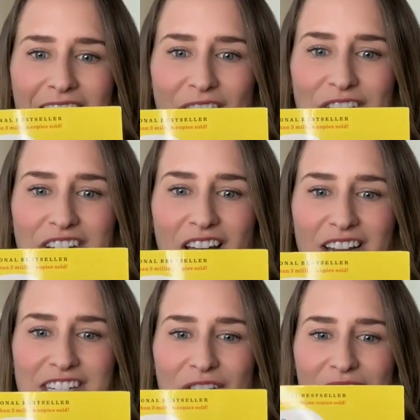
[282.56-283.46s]
How to
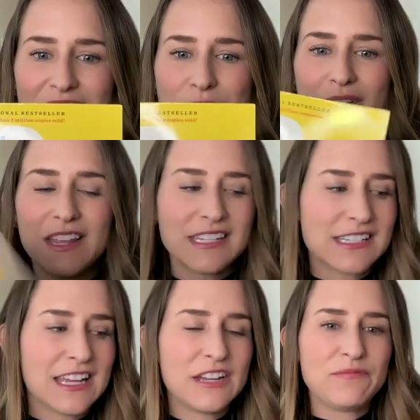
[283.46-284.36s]
Talk So Kids Will
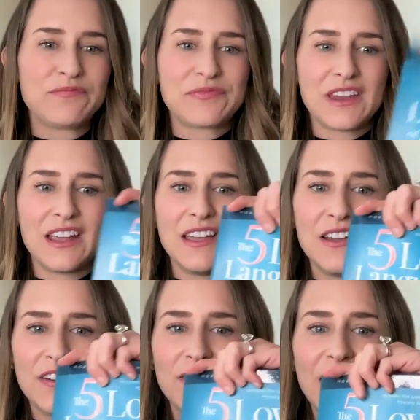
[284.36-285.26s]
Listen,
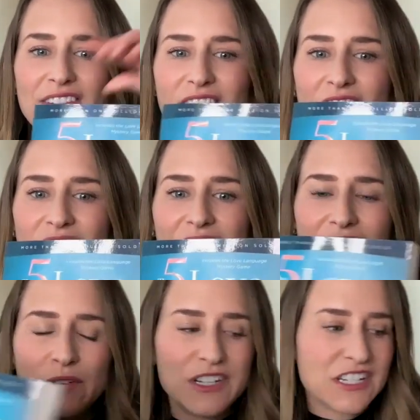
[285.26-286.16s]
5 love
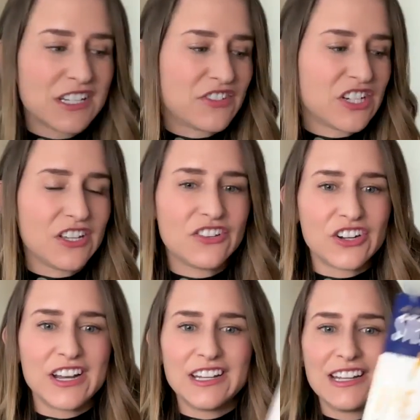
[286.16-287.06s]
languages of
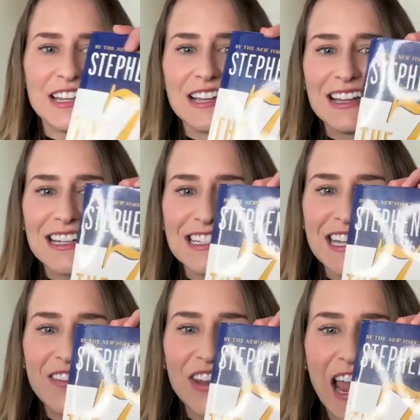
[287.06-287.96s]
children,
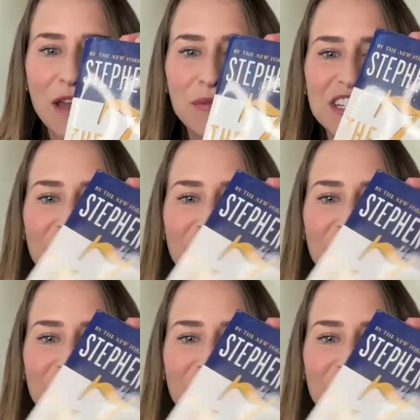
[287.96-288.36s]
7 habits